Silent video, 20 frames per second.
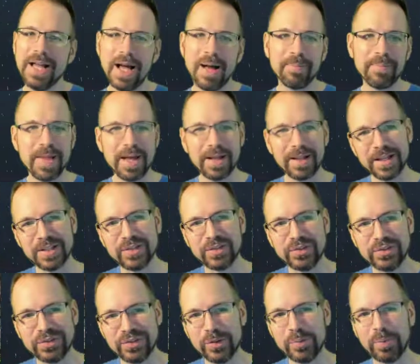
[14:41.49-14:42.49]
I'm not like
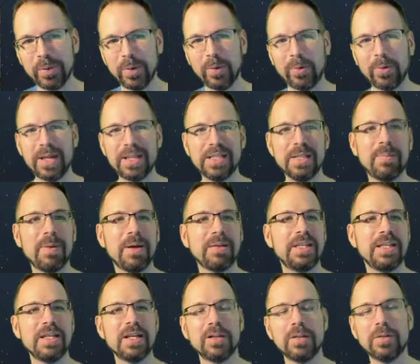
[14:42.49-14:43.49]
super crazy about
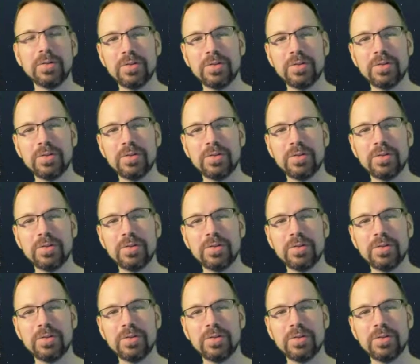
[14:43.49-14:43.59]
the yellow